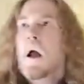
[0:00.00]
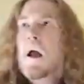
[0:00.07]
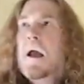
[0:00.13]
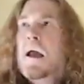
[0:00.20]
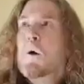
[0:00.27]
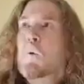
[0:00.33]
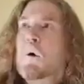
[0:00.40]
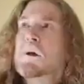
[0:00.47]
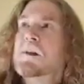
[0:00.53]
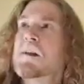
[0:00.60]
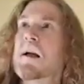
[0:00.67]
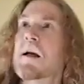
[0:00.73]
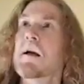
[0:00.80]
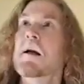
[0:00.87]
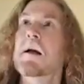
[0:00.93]
It was,
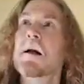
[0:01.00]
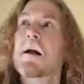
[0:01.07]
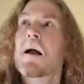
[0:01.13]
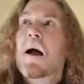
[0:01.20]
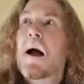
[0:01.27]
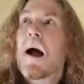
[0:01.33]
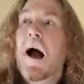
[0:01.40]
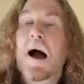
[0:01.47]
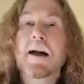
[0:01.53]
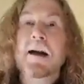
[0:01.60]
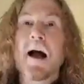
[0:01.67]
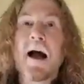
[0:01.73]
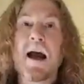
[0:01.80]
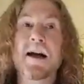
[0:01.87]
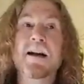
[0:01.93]
I
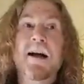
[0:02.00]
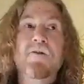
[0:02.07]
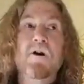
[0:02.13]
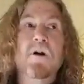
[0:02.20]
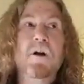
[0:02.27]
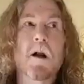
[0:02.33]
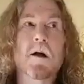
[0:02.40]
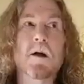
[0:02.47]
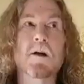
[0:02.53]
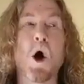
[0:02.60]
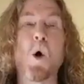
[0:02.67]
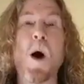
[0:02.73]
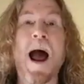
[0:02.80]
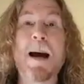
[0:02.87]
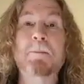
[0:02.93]
had never
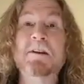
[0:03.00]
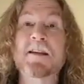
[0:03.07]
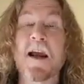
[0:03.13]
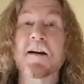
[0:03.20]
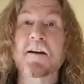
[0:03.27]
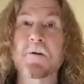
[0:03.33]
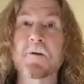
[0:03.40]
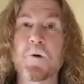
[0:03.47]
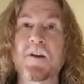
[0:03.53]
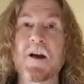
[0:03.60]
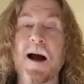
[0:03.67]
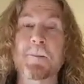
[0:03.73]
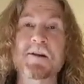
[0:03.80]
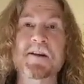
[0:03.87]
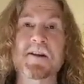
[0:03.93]
cohabitated with the
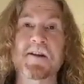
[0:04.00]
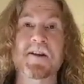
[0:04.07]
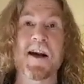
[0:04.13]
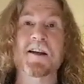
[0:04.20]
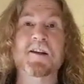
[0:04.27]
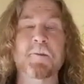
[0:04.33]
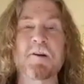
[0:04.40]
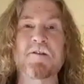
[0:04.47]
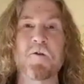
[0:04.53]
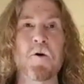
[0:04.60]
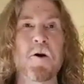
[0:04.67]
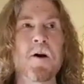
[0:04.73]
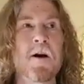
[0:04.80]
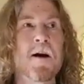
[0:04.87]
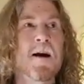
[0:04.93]
opposite sex before.
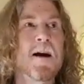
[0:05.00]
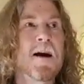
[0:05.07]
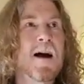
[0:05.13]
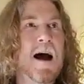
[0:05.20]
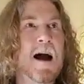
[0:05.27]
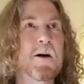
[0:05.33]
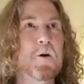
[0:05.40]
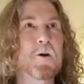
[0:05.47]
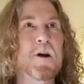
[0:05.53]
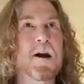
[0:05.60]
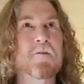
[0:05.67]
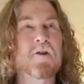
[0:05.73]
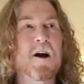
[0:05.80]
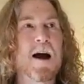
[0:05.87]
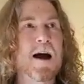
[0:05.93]
I'd only
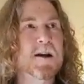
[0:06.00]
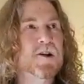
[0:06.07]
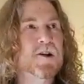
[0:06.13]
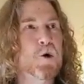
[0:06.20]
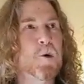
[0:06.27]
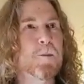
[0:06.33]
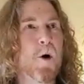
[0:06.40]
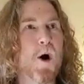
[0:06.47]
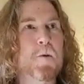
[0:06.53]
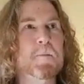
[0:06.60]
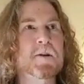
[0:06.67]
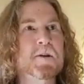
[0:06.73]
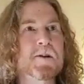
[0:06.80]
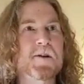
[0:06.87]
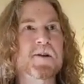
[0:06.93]
ever had 2
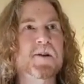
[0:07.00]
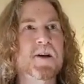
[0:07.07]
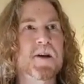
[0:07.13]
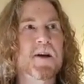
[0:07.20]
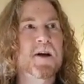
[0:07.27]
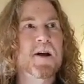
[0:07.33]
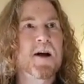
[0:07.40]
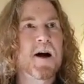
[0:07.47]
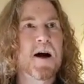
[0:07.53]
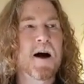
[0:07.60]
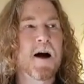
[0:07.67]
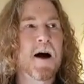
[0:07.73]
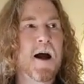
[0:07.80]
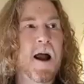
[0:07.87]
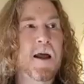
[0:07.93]
apartments,
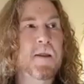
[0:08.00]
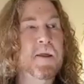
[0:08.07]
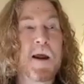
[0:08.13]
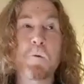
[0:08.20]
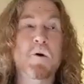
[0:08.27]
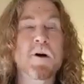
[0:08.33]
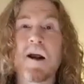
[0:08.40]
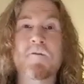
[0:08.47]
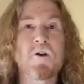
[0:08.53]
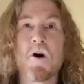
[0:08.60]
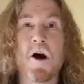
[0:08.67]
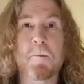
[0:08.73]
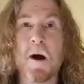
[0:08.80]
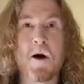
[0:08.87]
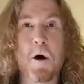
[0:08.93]
and they were never on
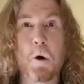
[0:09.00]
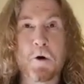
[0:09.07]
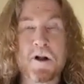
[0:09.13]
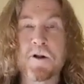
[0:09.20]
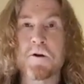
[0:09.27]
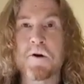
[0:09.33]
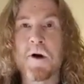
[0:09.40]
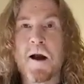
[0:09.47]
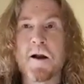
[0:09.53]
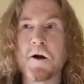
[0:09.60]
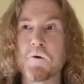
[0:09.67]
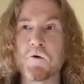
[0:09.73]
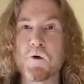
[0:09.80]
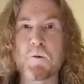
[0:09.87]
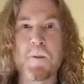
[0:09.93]
my own either. I had a
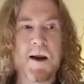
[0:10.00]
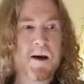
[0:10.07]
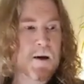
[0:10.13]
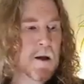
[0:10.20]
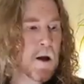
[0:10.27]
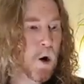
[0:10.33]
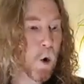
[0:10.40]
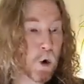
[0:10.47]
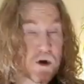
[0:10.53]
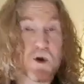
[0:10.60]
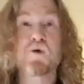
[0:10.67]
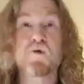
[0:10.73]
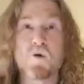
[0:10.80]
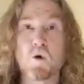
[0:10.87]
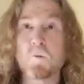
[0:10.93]
roommate or 2
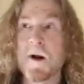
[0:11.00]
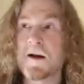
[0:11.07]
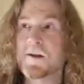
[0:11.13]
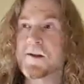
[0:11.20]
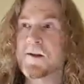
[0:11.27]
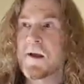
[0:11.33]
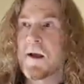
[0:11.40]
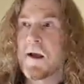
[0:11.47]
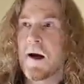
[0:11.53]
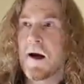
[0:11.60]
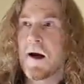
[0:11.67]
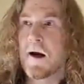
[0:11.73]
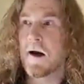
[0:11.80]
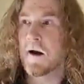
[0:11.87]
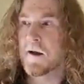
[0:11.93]
roommates
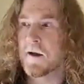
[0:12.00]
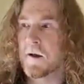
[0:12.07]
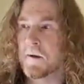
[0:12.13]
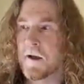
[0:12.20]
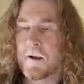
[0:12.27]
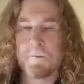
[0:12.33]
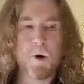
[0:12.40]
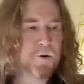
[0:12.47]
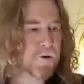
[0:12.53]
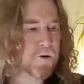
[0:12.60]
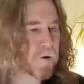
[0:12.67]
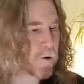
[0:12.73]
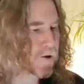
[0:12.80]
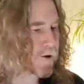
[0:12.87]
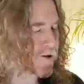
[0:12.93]
in both of
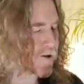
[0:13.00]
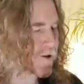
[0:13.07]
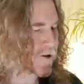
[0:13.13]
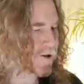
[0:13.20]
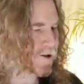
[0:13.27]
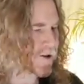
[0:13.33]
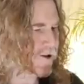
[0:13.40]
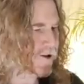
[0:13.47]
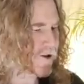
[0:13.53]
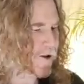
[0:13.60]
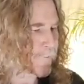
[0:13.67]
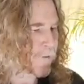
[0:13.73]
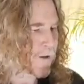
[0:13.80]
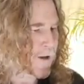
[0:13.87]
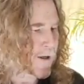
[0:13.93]
those instances.
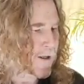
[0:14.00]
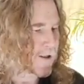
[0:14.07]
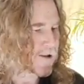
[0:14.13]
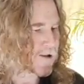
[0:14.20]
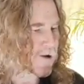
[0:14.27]
So,